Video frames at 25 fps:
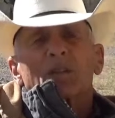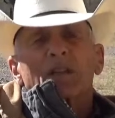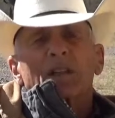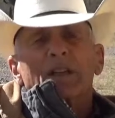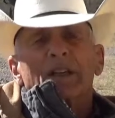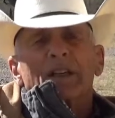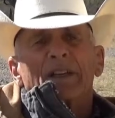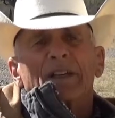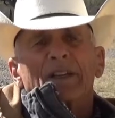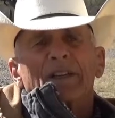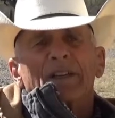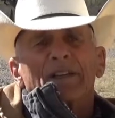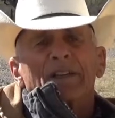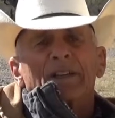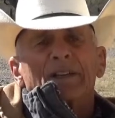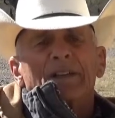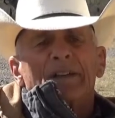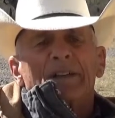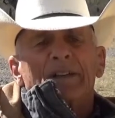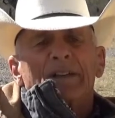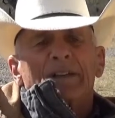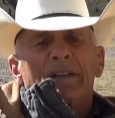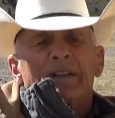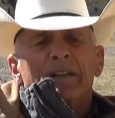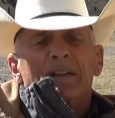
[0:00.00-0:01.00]
and
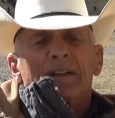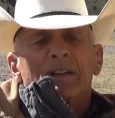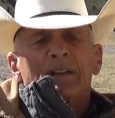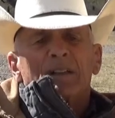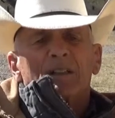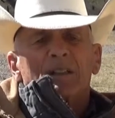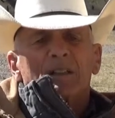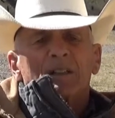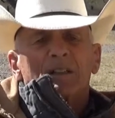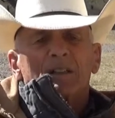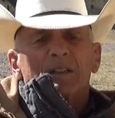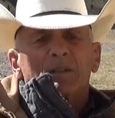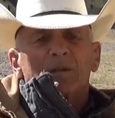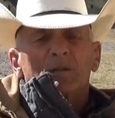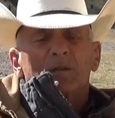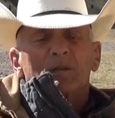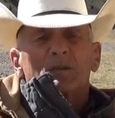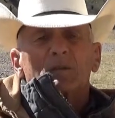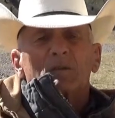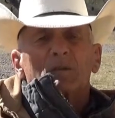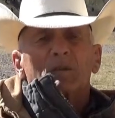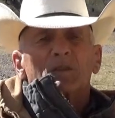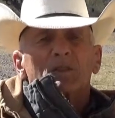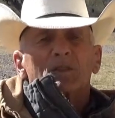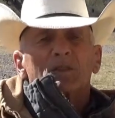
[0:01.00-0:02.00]

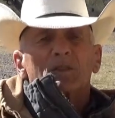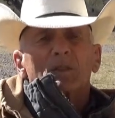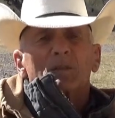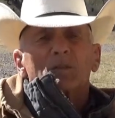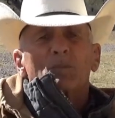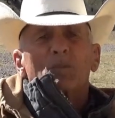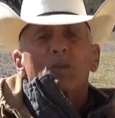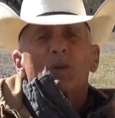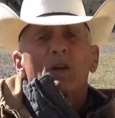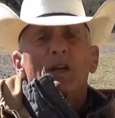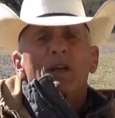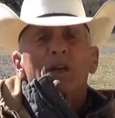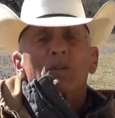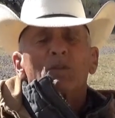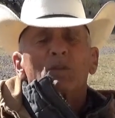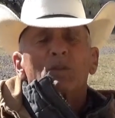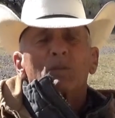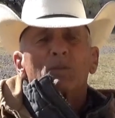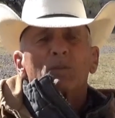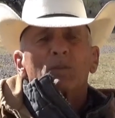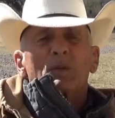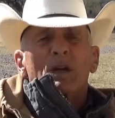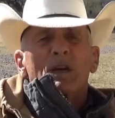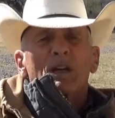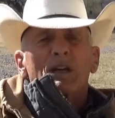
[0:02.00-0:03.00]
Jim Ray
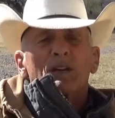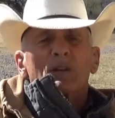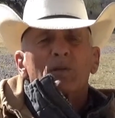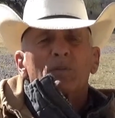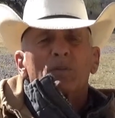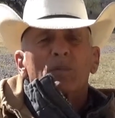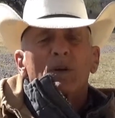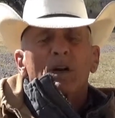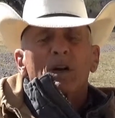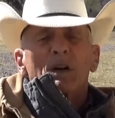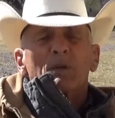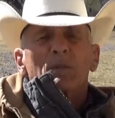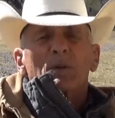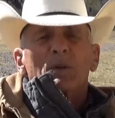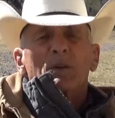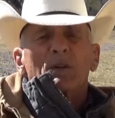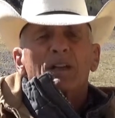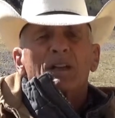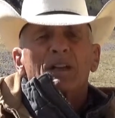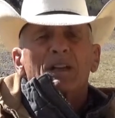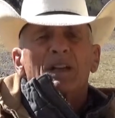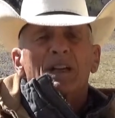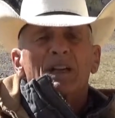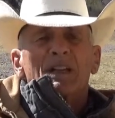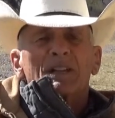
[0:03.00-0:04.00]
were probably the
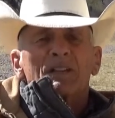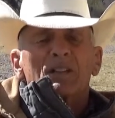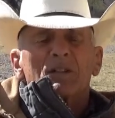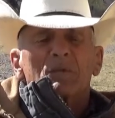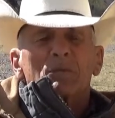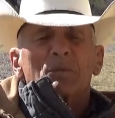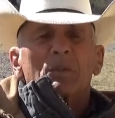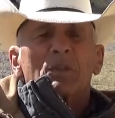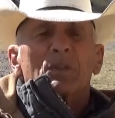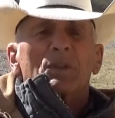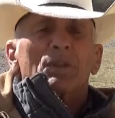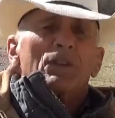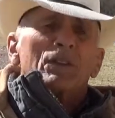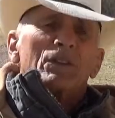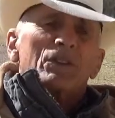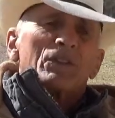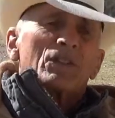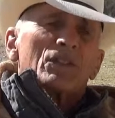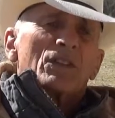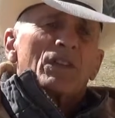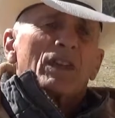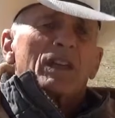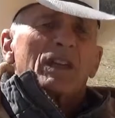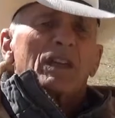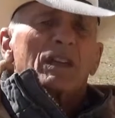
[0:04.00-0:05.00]
primary guys that built
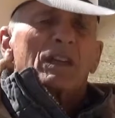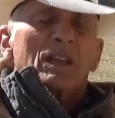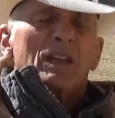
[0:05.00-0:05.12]
this thing,